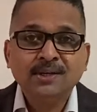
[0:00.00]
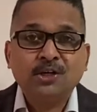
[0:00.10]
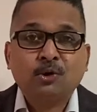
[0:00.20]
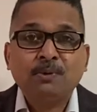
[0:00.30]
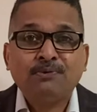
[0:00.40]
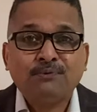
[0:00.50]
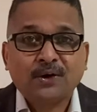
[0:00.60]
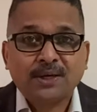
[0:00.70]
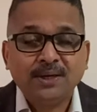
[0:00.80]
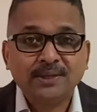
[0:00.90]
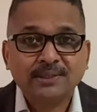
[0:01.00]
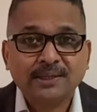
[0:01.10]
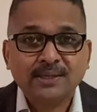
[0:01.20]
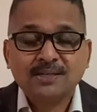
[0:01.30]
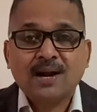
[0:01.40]
it could be for 40 years like
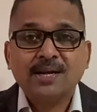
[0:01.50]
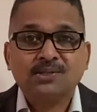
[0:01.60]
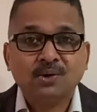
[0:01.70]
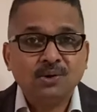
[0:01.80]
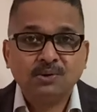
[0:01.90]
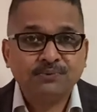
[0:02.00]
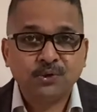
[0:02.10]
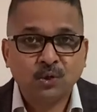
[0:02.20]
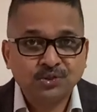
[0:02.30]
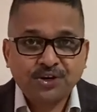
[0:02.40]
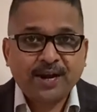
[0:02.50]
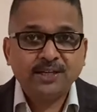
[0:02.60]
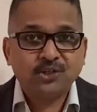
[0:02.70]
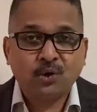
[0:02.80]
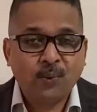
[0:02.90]
this like you know if you don't
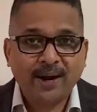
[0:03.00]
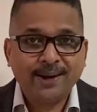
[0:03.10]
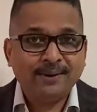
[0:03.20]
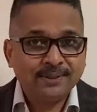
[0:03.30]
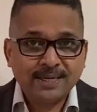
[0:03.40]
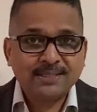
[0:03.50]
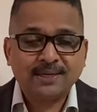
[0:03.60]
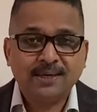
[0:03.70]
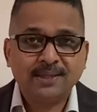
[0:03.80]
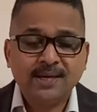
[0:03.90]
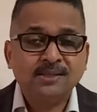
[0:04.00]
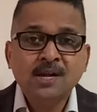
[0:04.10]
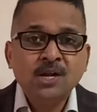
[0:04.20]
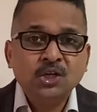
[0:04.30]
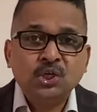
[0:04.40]
change your way and things certain things
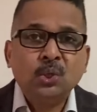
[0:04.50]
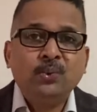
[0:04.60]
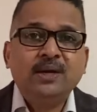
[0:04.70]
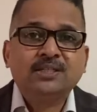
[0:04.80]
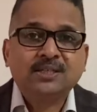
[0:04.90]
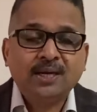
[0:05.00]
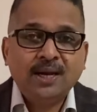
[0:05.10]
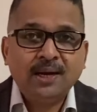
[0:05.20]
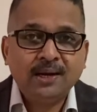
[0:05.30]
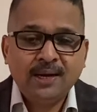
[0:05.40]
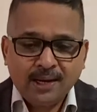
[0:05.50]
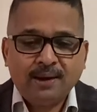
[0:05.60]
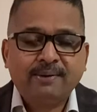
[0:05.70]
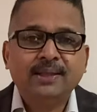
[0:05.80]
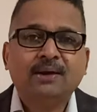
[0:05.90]
you will still
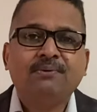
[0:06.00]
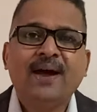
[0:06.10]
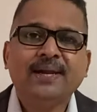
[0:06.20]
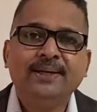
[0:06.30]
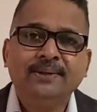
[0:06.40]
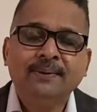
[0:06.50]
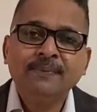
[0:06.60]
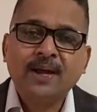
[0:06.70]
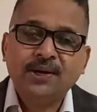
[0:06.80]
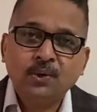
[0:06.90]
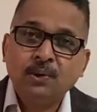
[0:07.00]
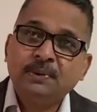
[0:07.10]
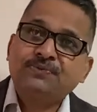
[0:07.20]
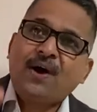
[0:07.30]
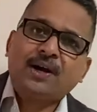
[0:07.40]
linger in the valley and you will be
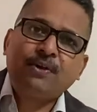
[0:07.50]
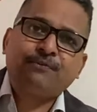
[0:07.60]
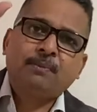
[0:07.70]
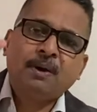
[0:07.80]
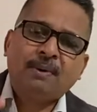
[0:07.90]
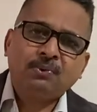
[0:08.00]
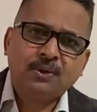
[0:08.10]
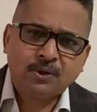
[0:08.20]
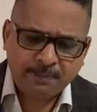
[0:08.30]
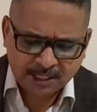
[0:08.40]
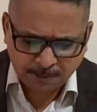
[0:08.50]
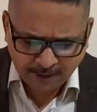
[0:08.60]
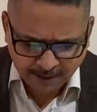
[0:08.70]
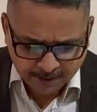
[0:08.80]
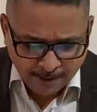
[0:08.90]
far away from your mountaintop
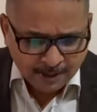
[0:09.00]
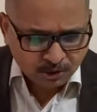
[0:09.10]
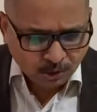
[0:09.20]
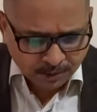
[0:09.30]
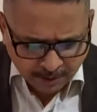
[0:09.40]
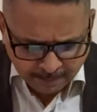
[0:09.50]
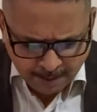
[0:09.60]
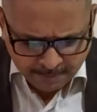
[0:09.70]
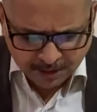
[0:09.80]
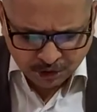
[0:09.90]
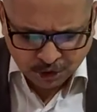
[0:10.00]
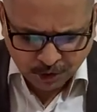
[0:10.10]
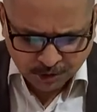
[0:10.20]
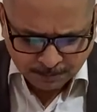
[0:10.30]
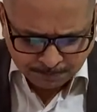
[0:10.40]
experience so remember this
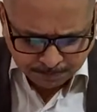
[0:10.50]
church